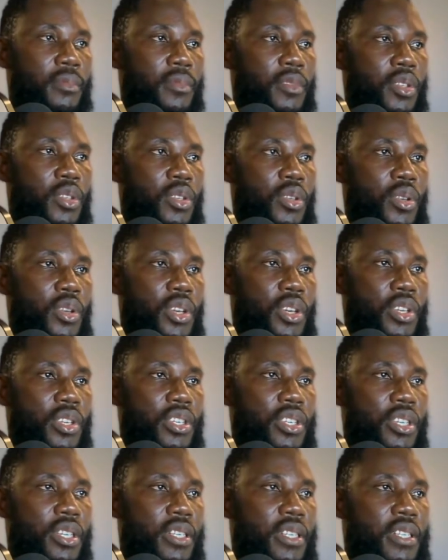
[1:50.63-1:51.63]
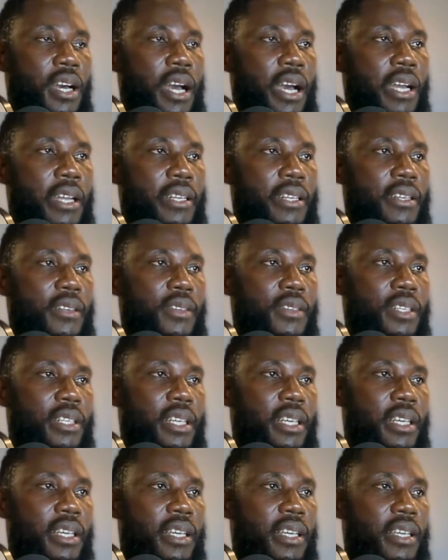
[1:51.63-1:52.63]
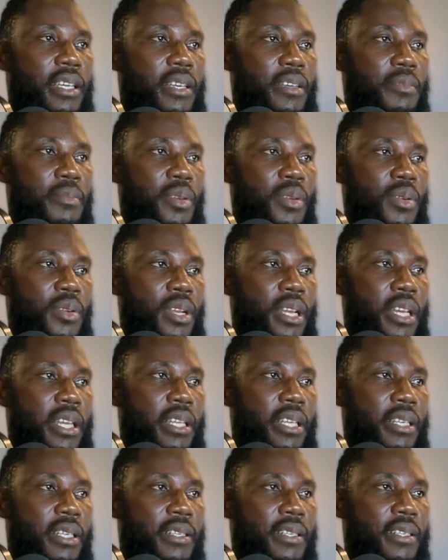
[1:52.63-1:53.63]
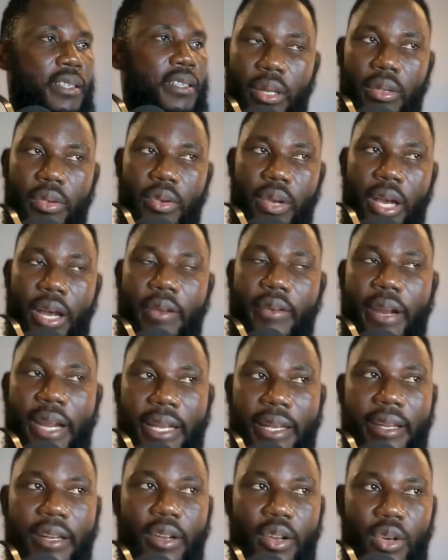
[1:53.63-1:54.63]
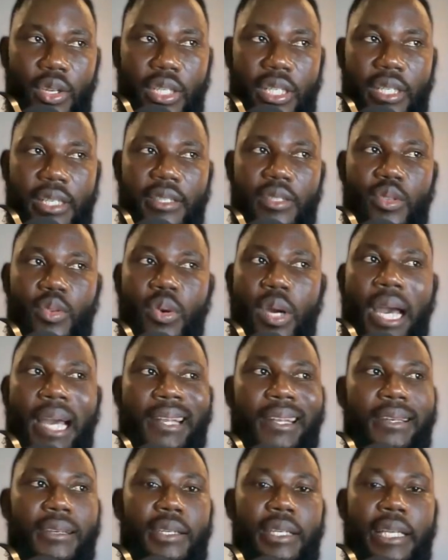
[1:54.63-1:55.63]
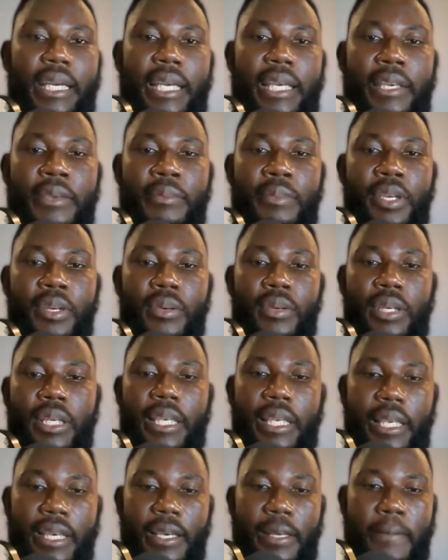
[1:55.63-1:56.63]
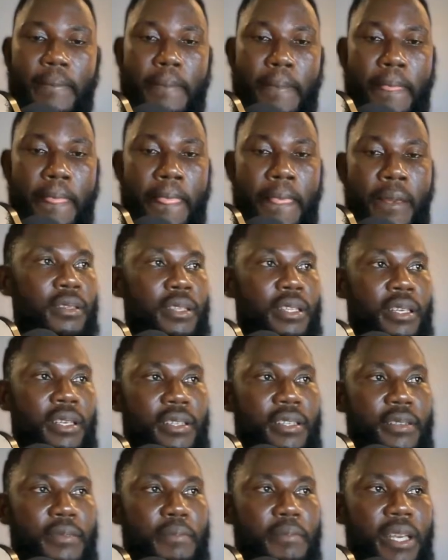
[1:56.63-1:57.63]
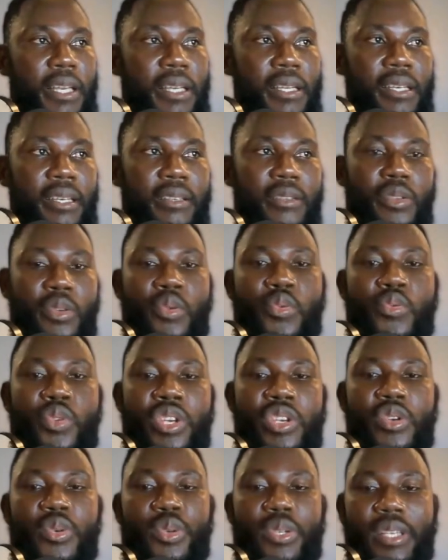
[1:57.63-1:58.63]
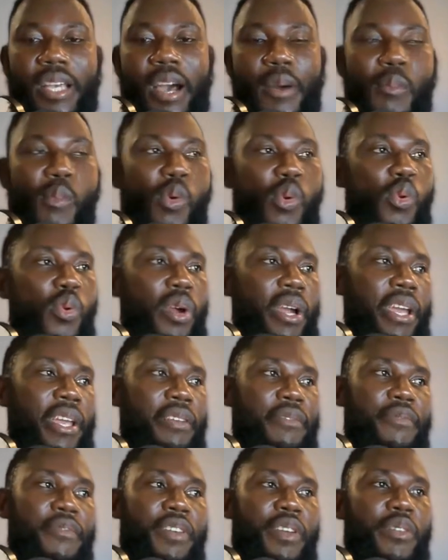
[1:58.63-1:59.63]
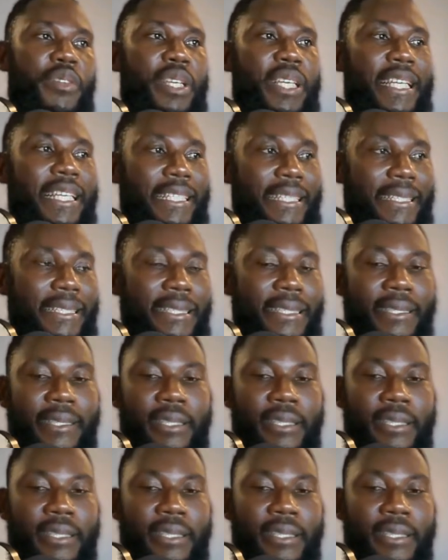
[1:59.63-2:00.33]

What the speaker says: you can just handle the email like this. You can write the logic to handle the email here. This makes it reusable and very clean.